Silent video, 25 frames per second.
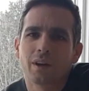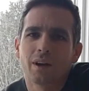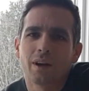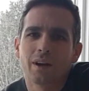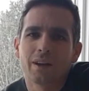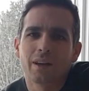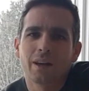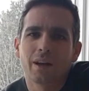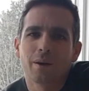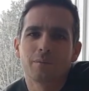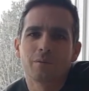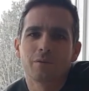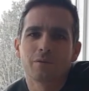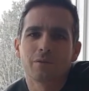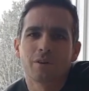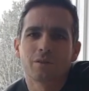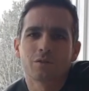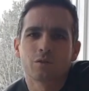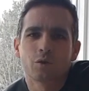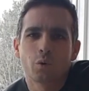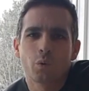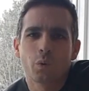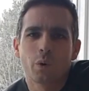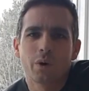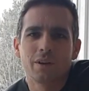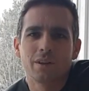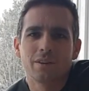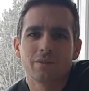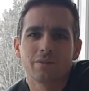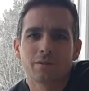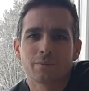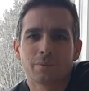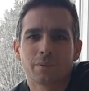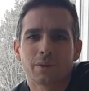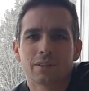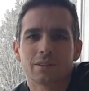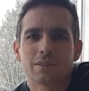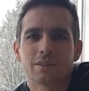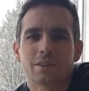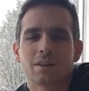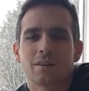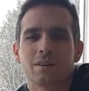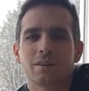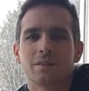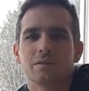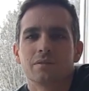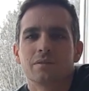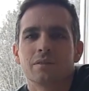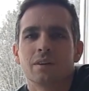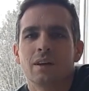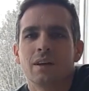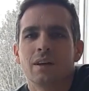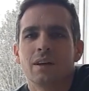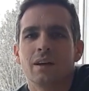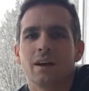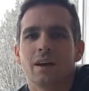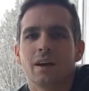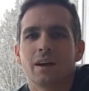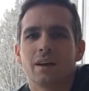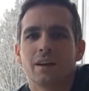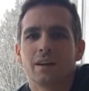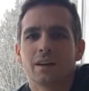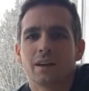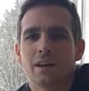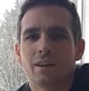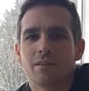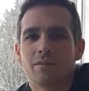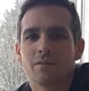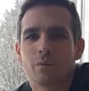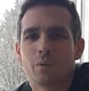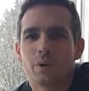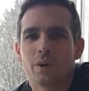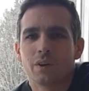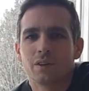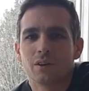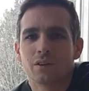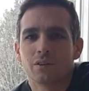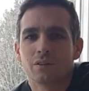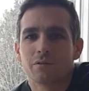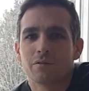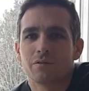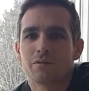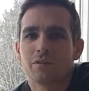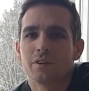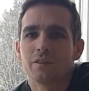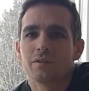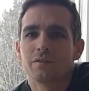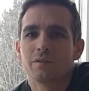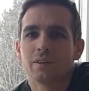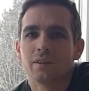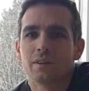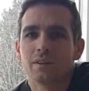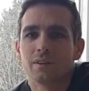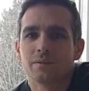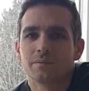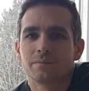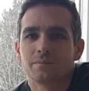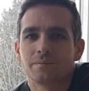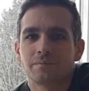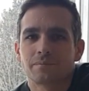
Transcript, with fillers: I kept around 20 for myself, and I gave away the other 50.